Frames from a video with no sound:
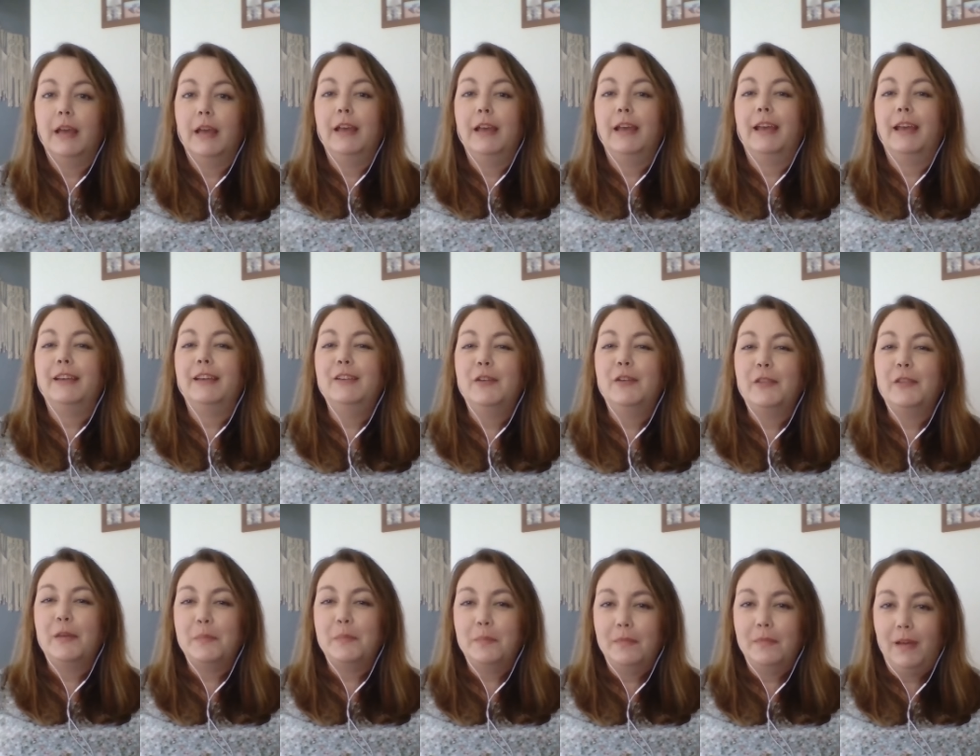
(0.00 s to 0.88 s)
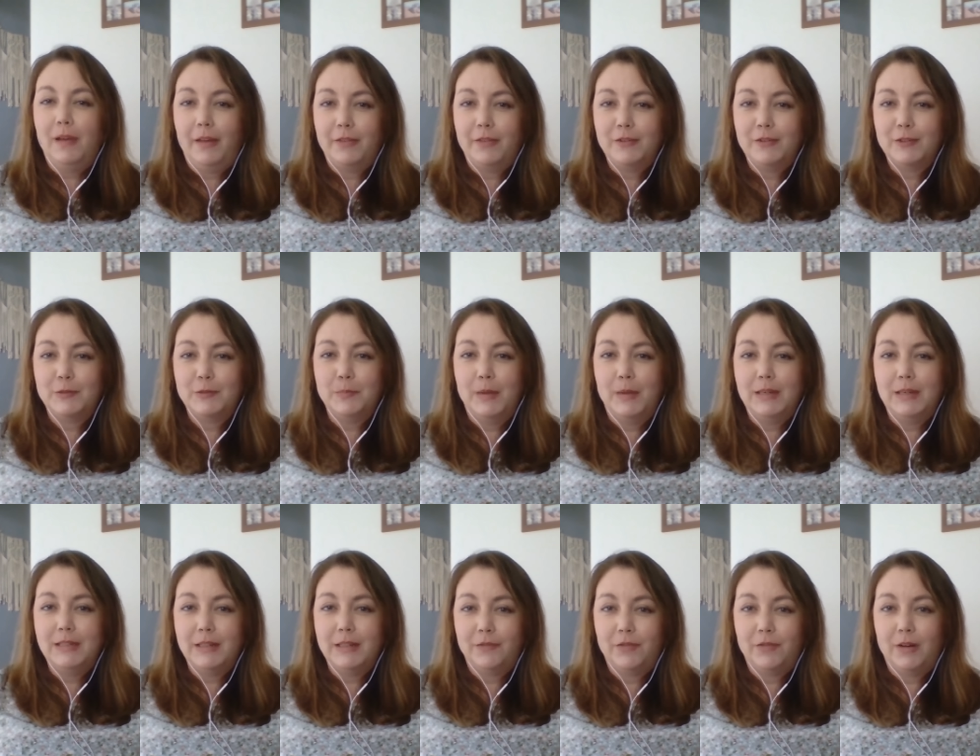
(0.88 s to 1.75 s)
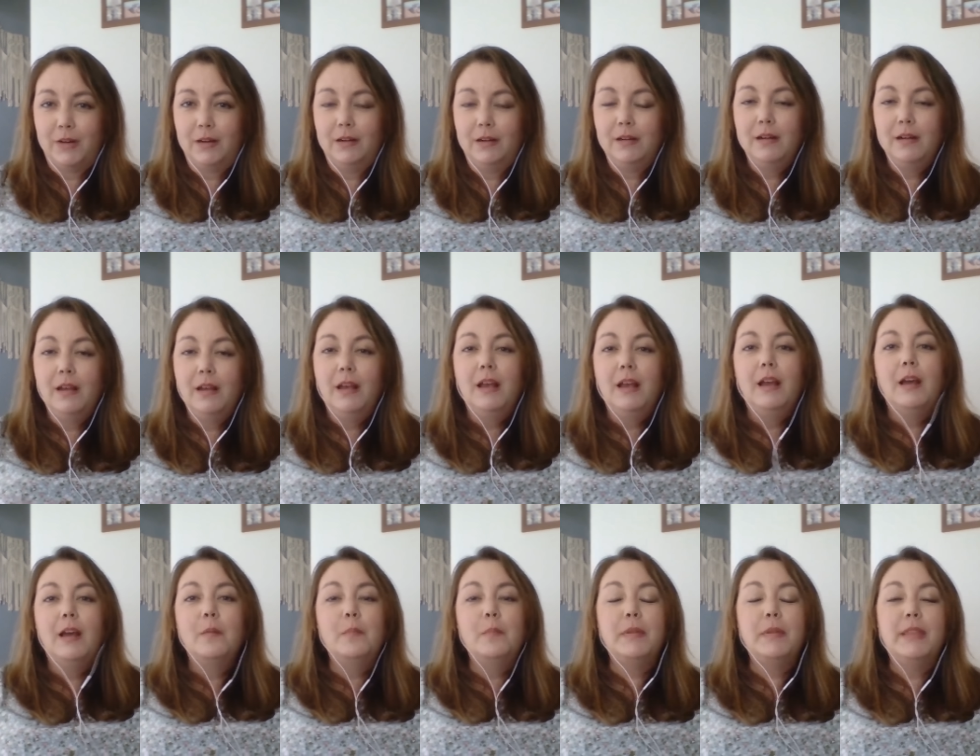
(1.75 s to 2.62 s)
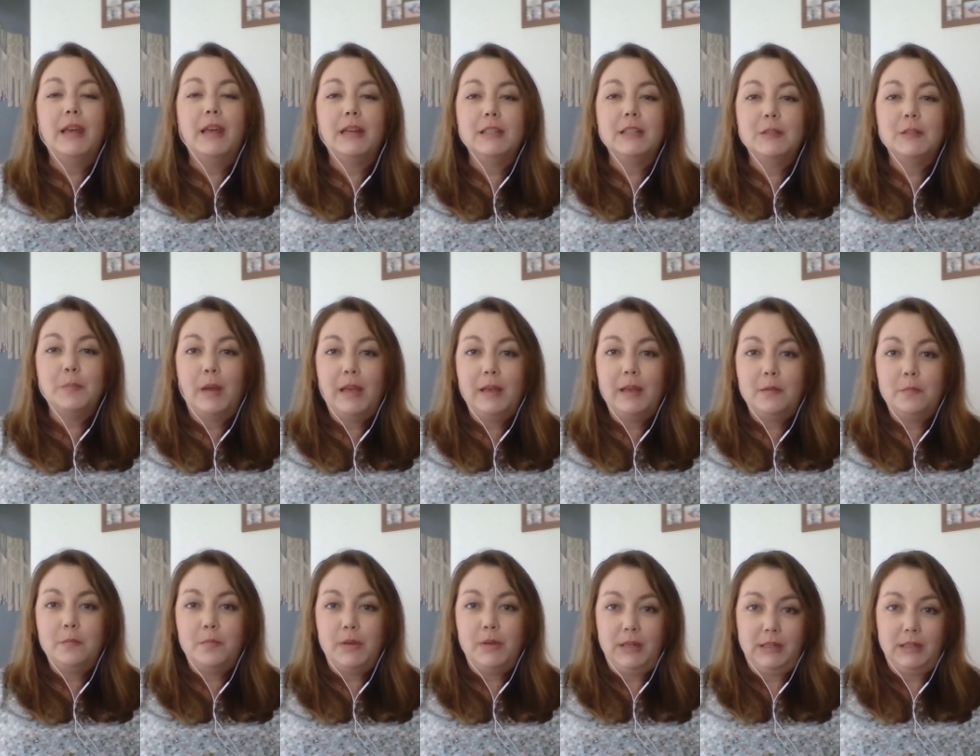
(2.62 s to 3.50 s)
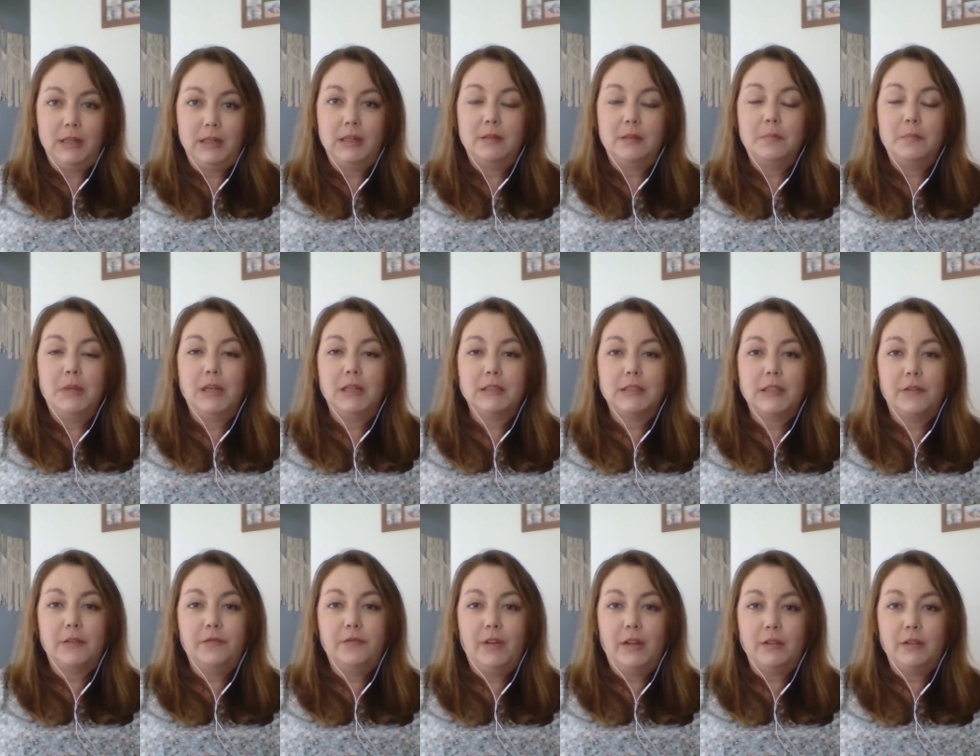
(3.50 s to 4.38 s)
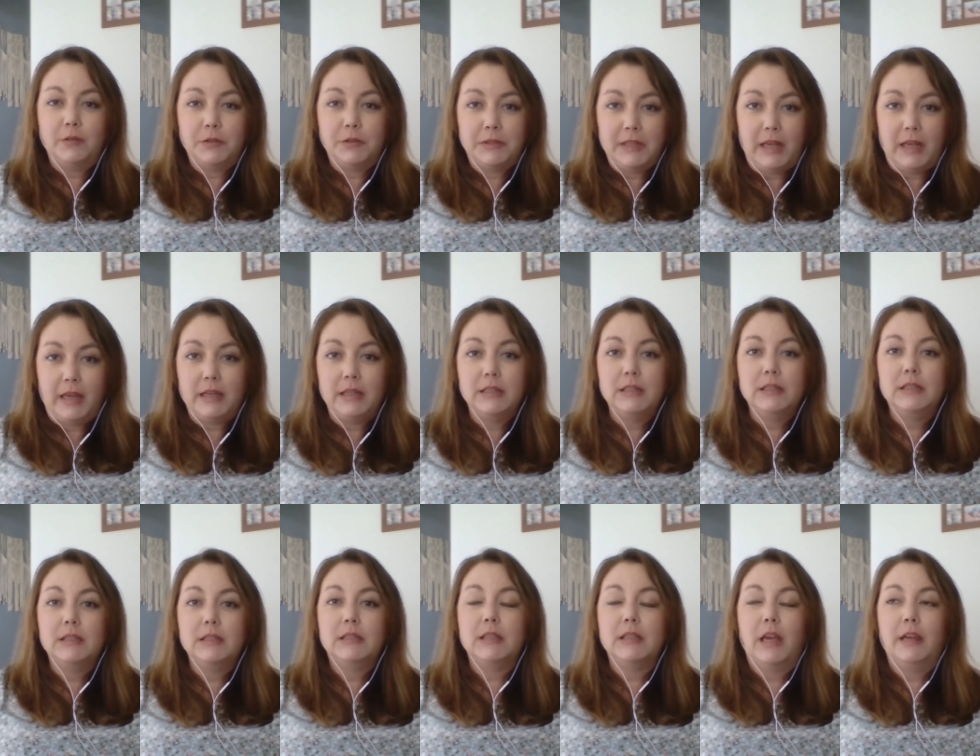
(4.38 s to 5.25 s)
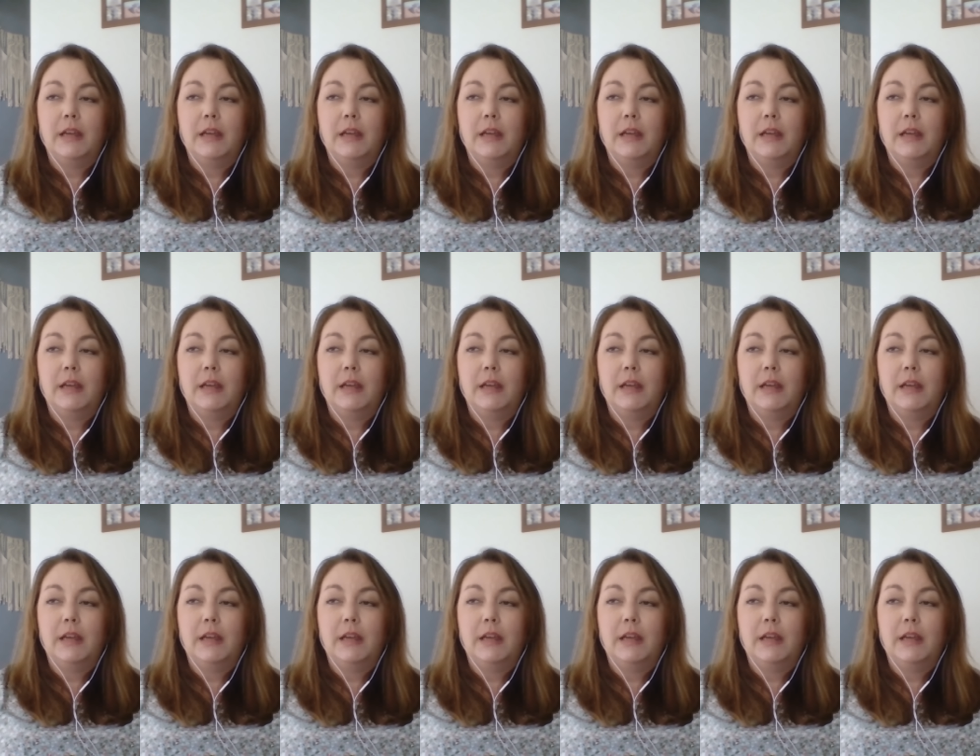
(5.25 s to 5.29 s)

I know that others may differ, but that is my opinion because I follow science.